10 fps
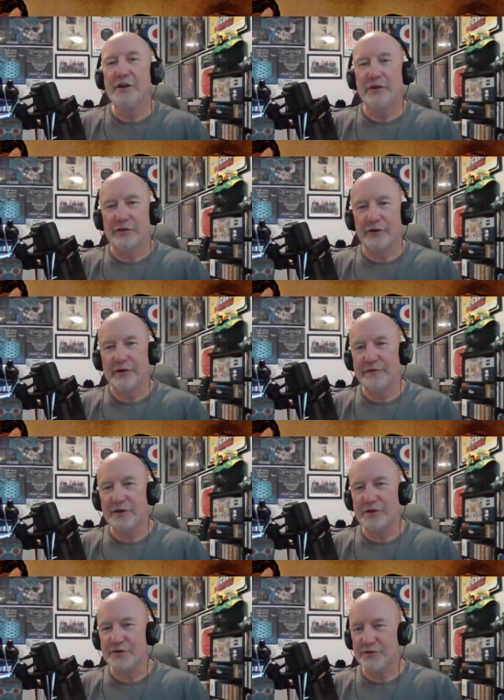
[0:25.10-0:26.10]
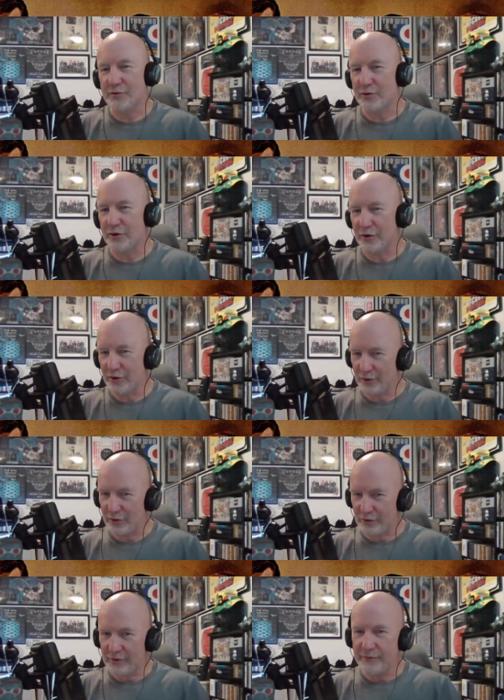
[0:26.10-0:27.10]
thrift store
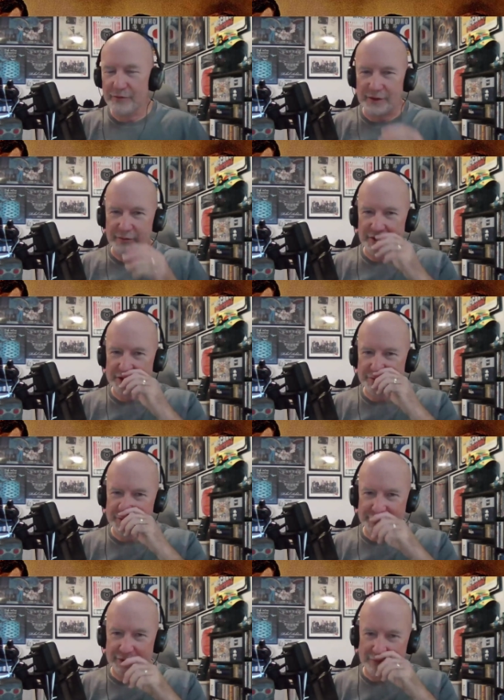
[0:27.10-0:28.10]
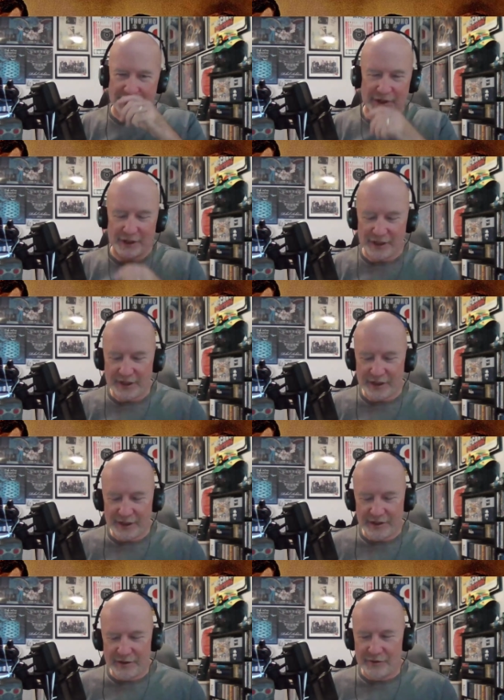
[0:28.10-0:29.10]
haul. I managed to persuade my
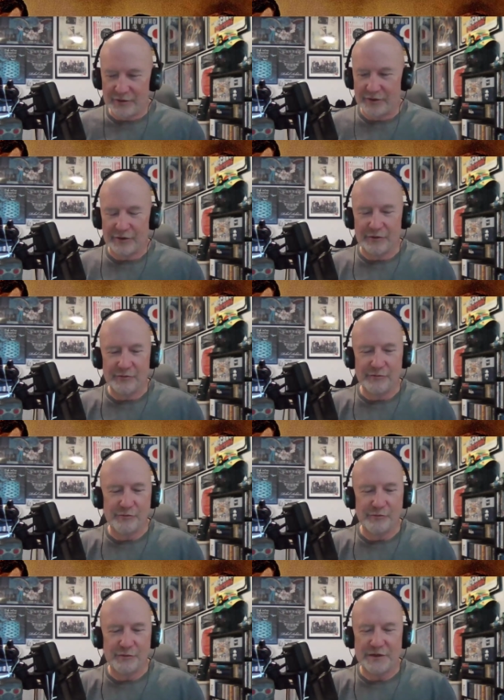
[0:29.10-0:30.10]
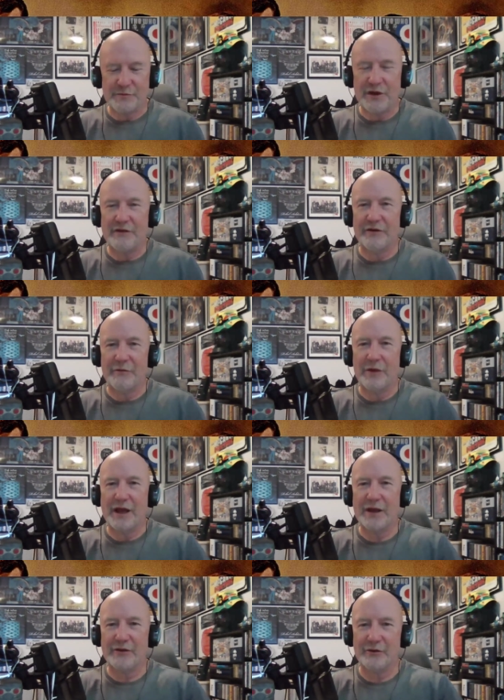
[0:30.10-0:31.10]
uh, misbehaving
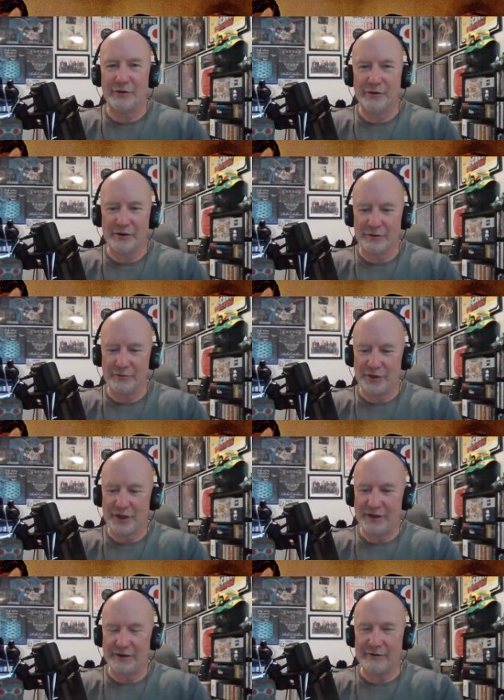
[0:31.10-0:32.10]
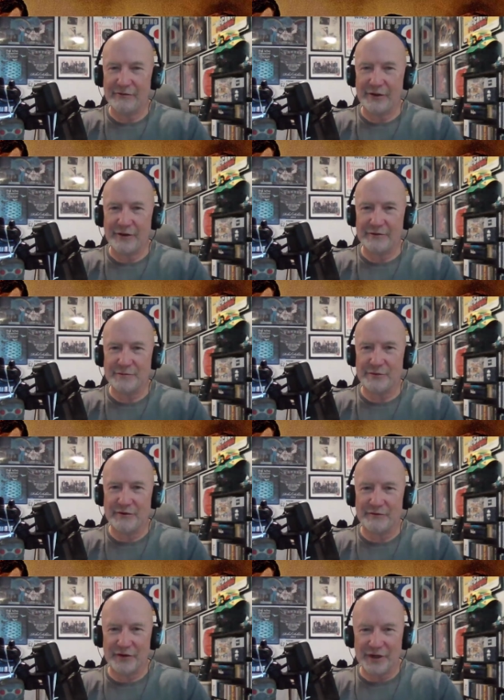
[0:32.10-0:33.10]
back to allow me to get out of the house
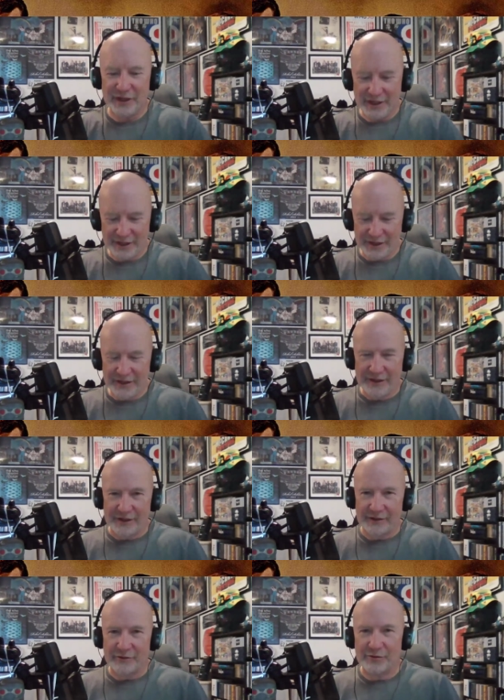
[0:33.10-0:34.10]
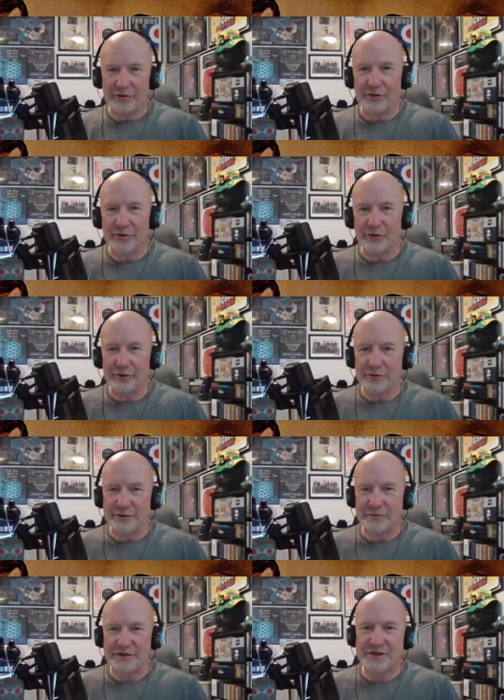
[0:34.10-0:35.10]
briefly and go and look through
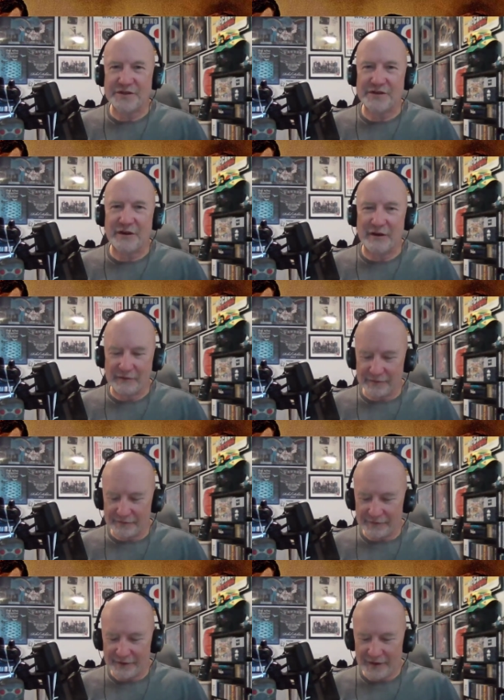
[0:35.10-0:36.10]
some stuff.